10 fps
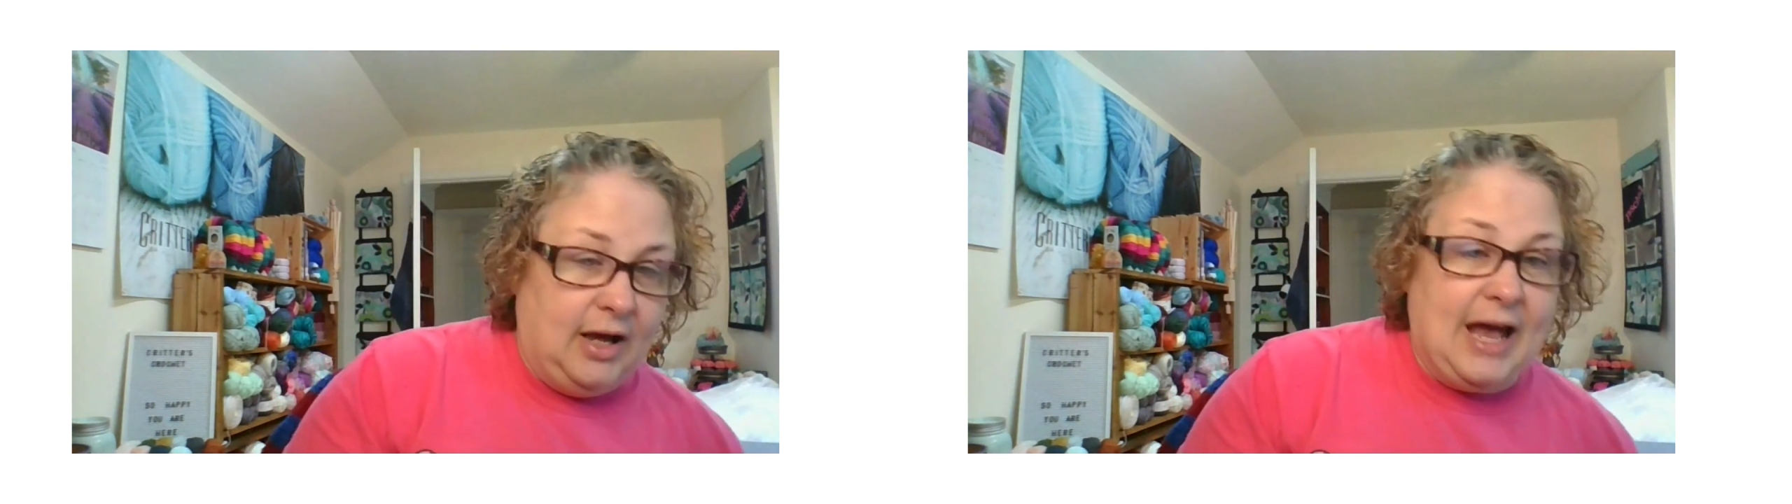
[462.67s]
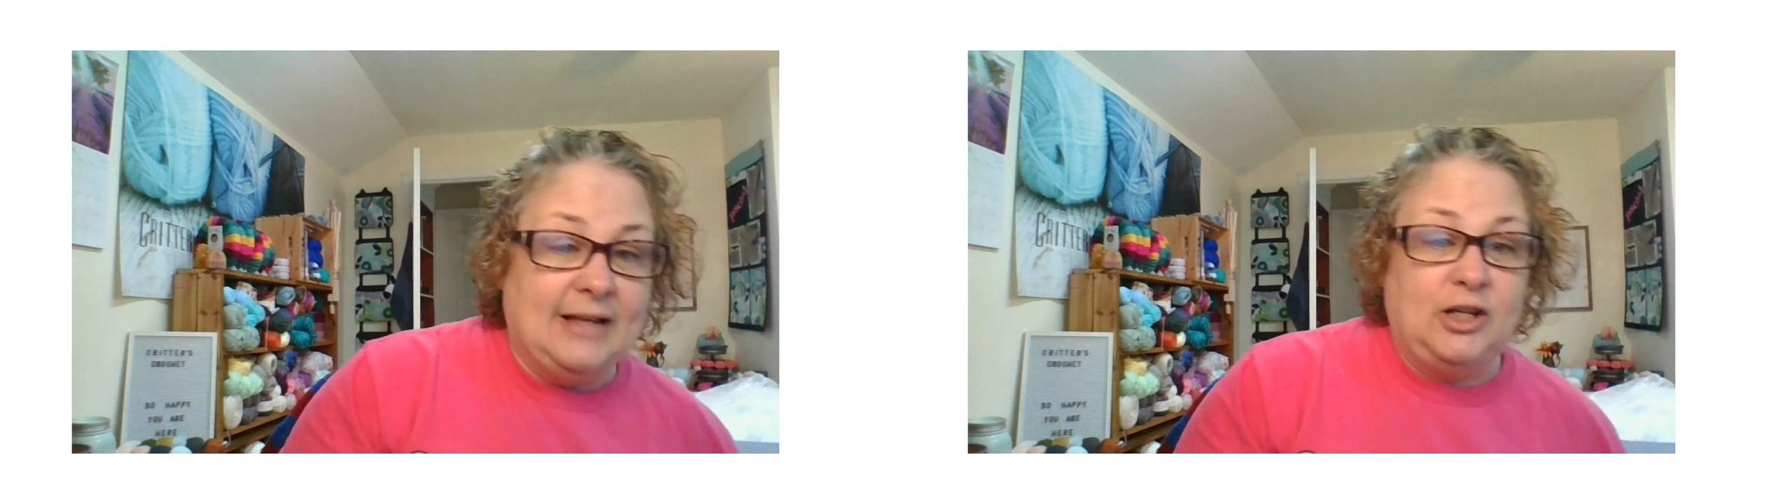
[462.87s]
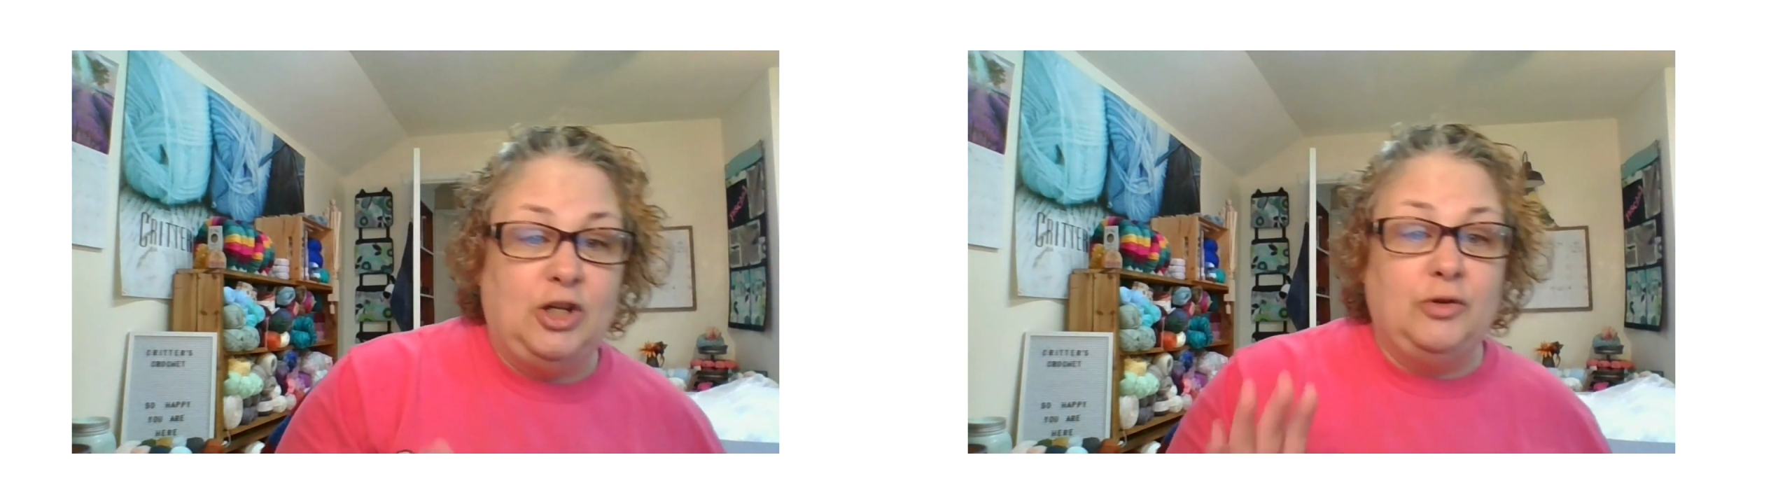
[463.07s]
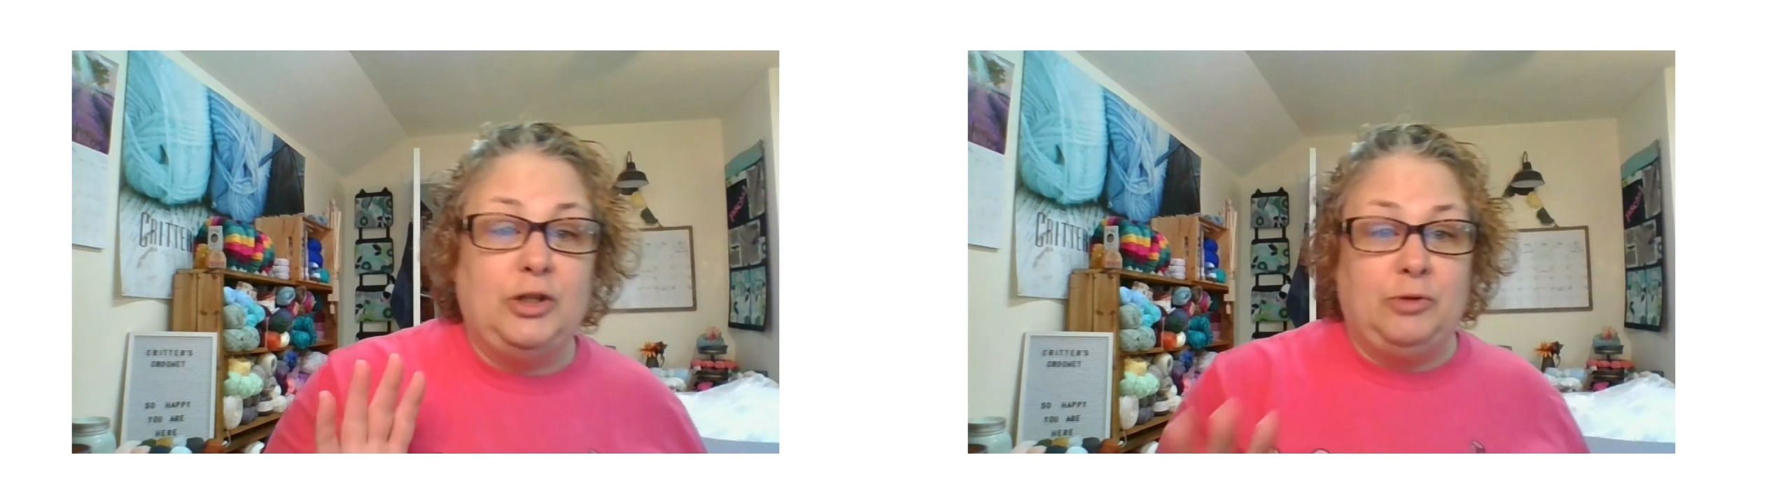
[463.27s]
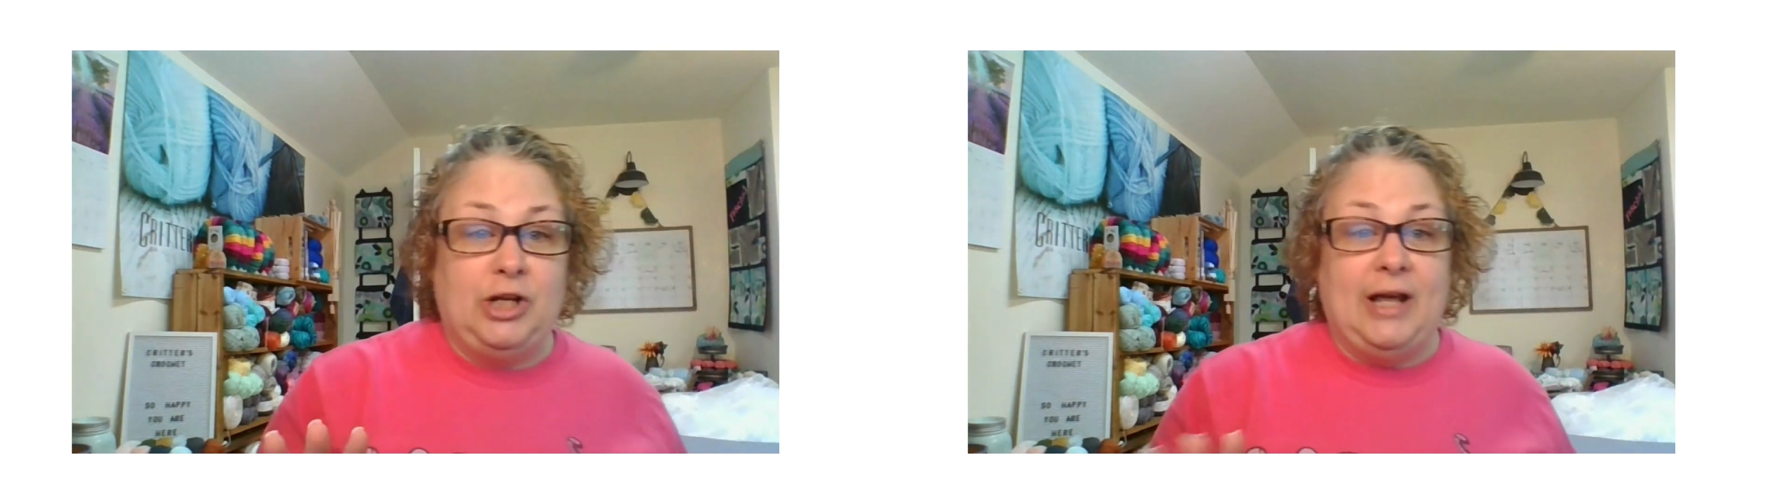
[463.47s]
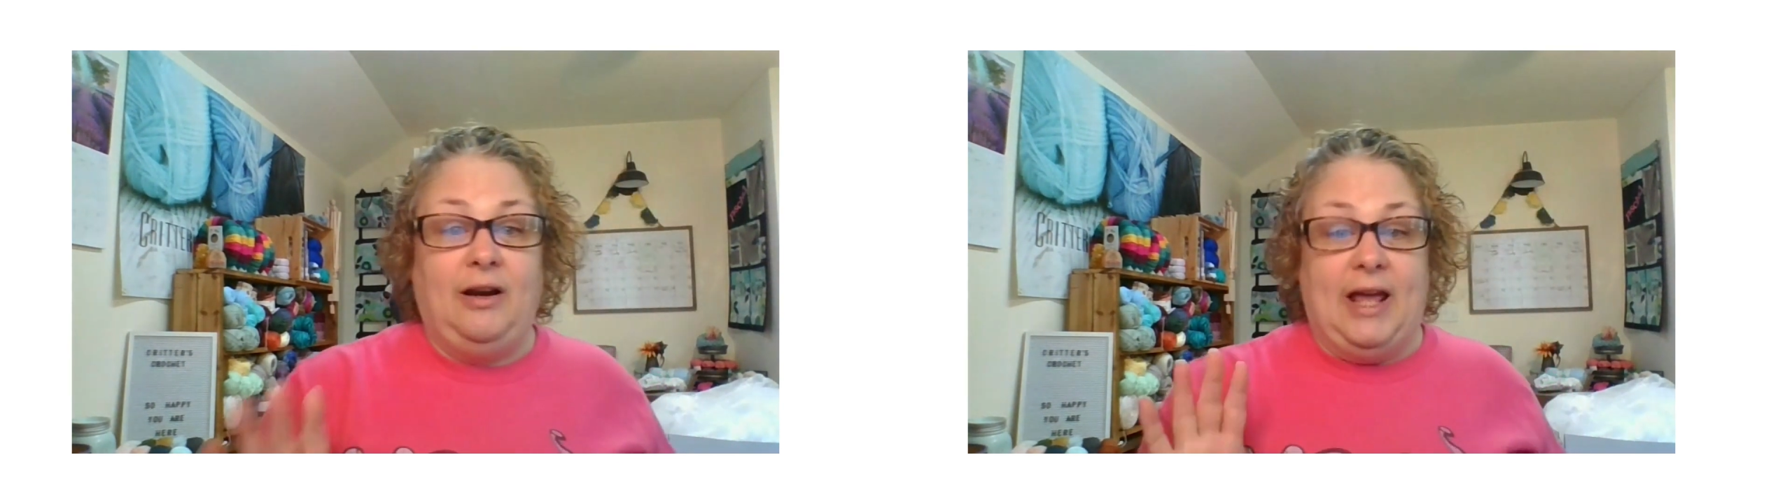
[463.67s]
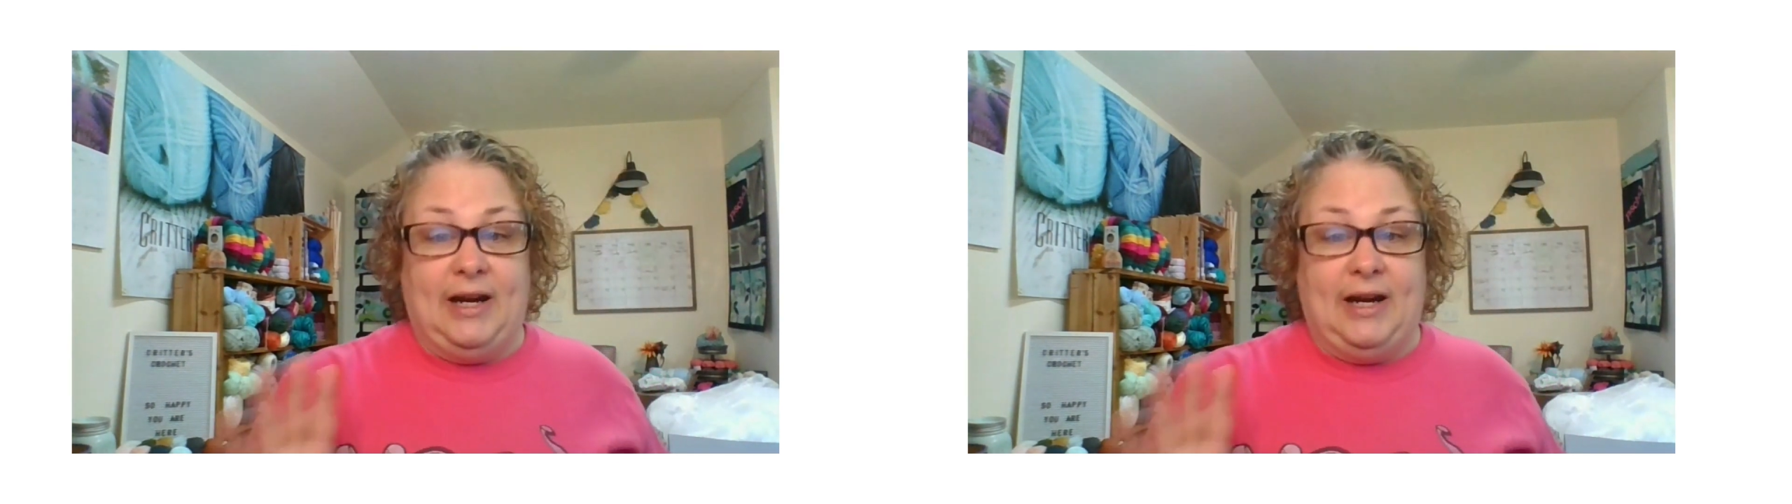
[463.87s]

has a YouTube channel,